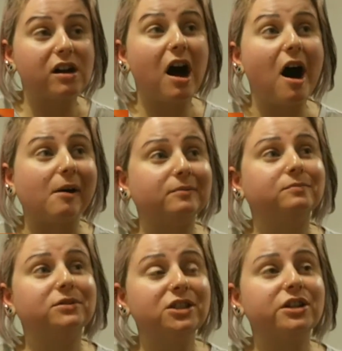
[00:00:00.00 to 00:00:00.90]

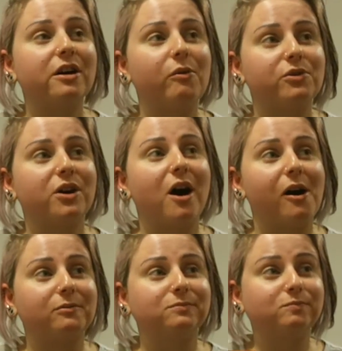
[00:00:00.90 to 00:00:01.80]
Hot. Who thought it was
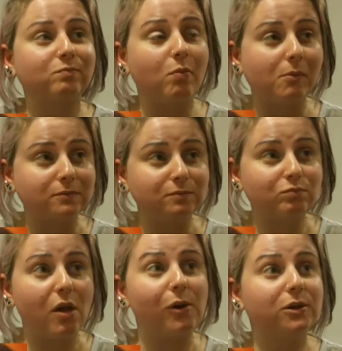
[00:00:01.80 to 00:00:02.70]
hot?
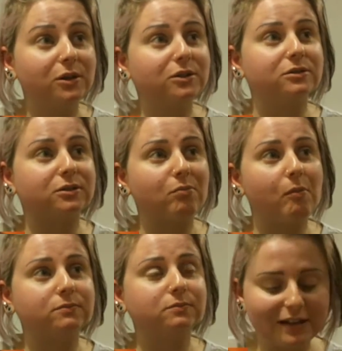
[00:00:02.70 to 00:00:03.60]
There it is.
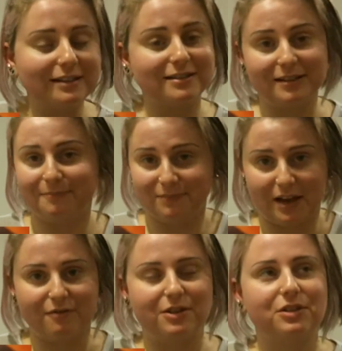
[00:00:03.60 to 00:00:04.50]
It's
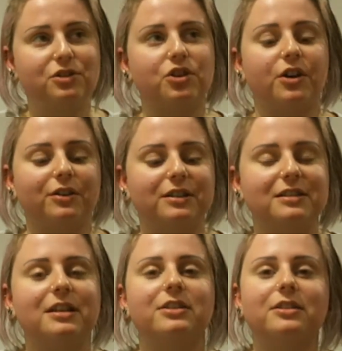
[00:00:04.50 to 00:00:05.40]
obviously chocolate.
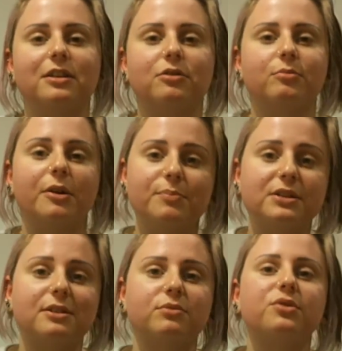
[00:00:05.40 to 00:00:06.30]
It tastes like there might be
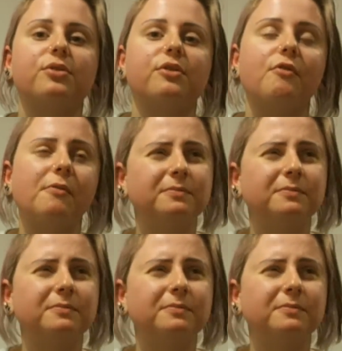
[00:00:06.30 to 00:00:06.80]
some sort of